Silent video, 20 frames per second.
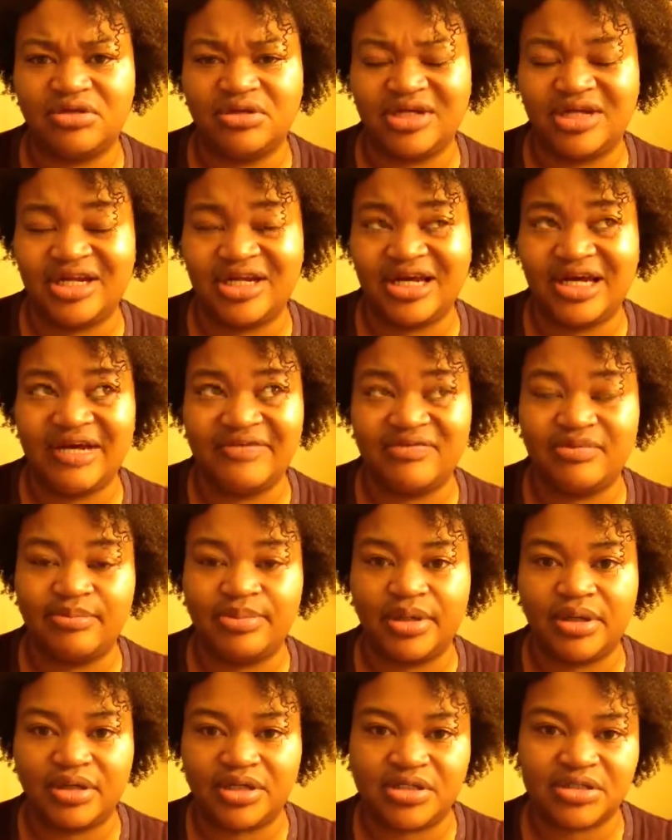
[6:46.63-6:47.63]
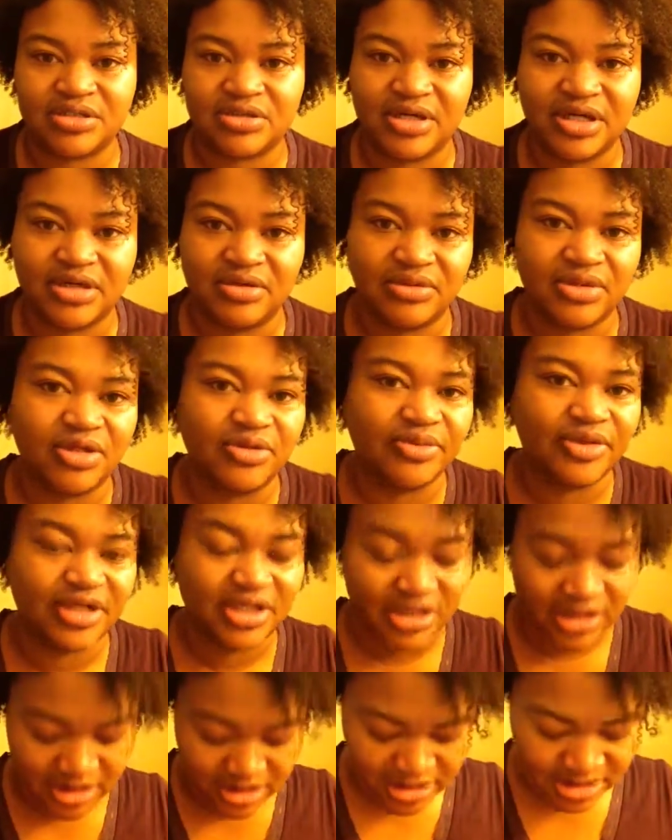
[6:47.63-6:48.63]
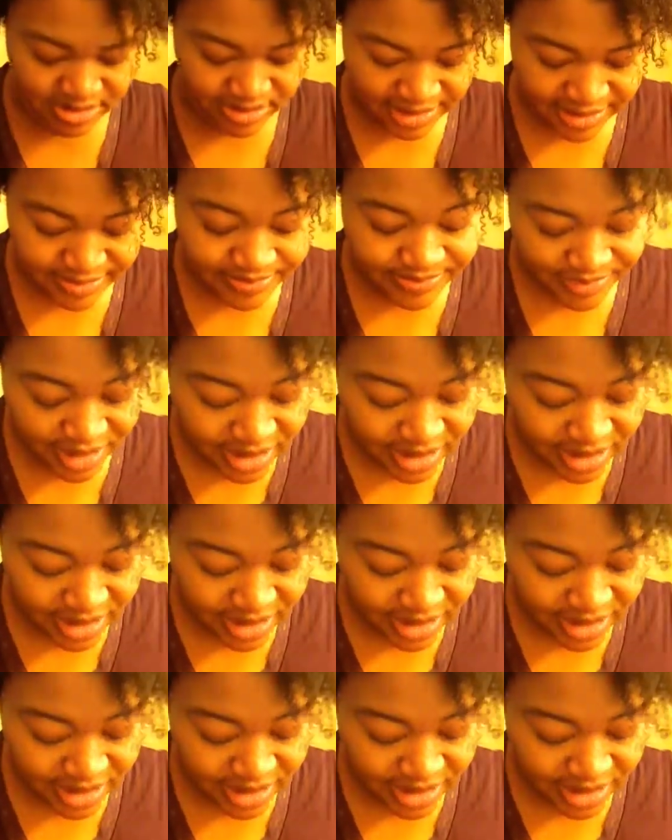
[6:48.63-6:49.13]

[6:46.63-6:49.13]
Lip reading: and I haven't bought it, so I don't know what it does. But